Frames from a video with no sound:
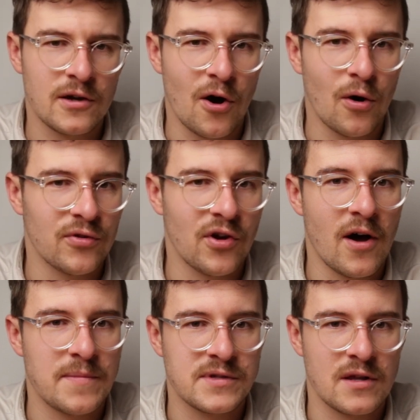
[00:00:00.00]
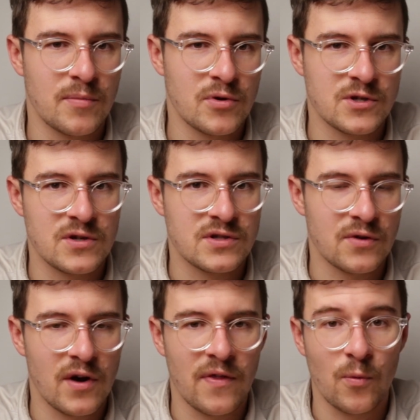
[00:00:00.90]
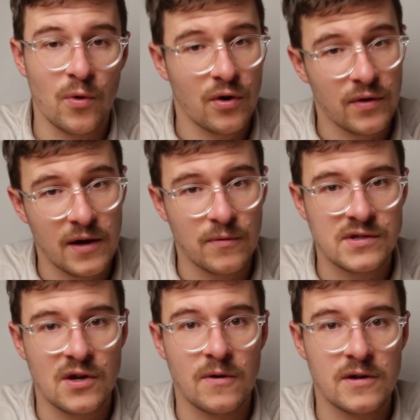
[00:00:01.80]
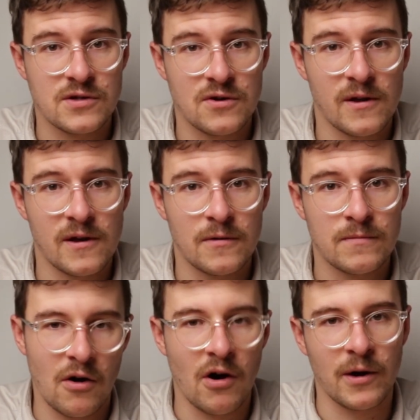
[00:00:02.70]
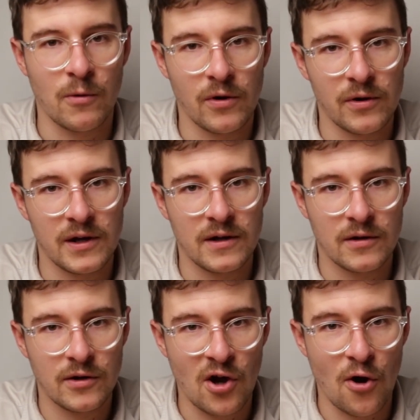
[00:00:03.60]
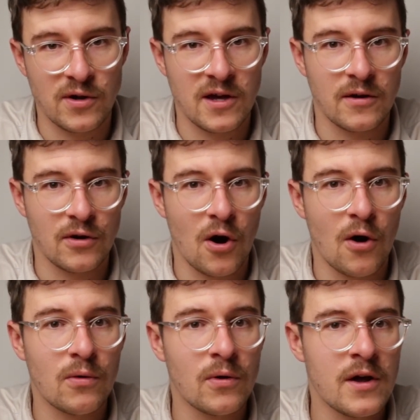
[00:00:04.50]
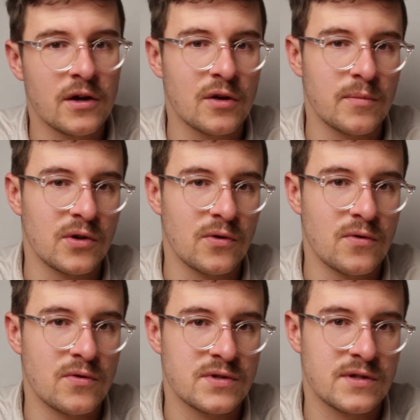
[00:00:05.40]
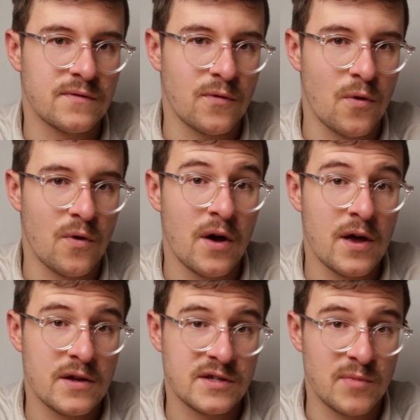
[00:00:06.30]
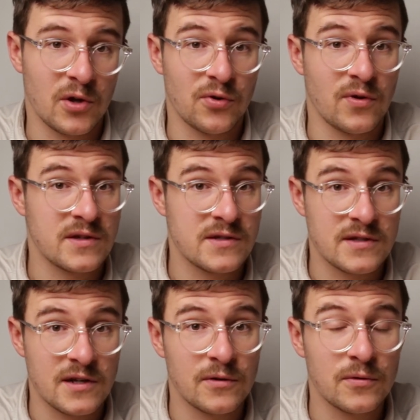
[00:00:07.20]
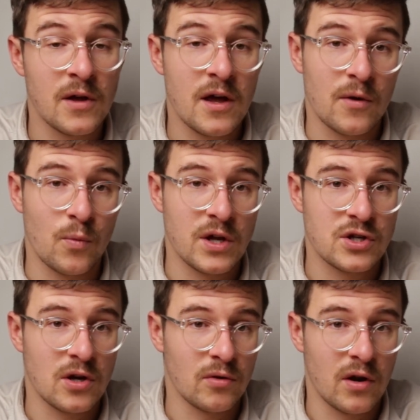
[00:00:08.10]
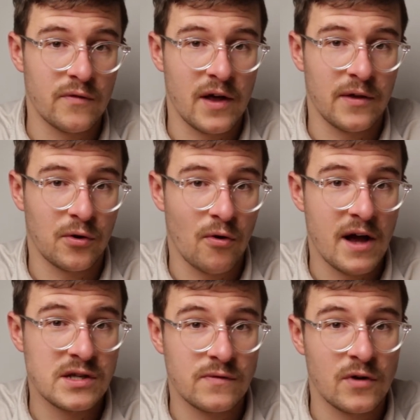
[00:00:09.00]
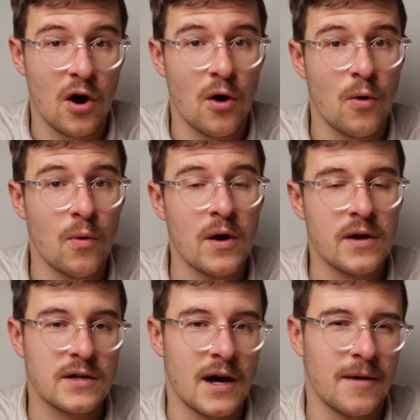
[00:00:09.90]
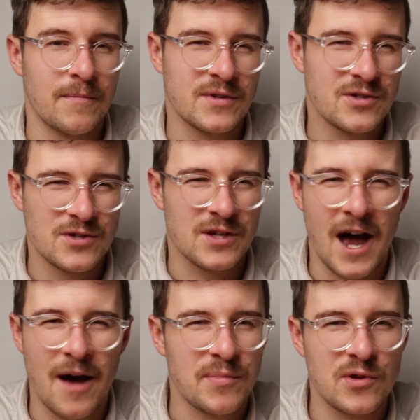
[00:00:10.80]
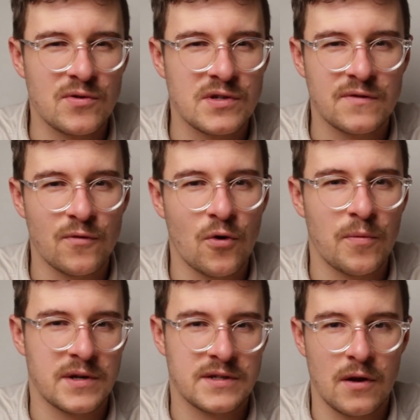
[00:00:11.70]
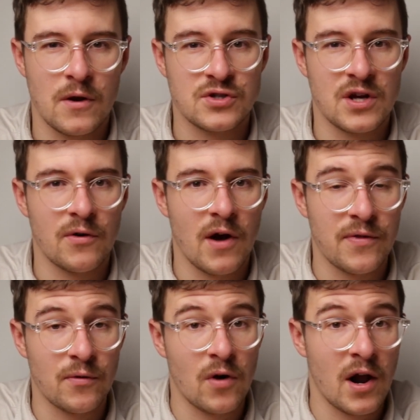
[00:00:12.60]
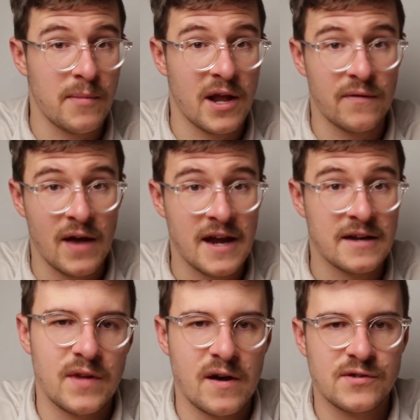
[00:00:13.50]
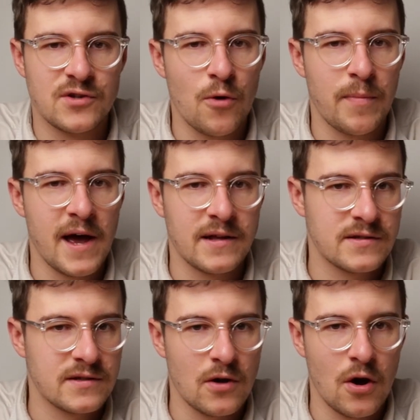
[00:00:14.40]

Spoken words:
coal types that are produced around the world and also in Australia. Their high quality coking coal can be used for smeltering steel, which a lot of other grades of coal just can't be used for because they don't generate the right amount of heat. Now, Soul Patts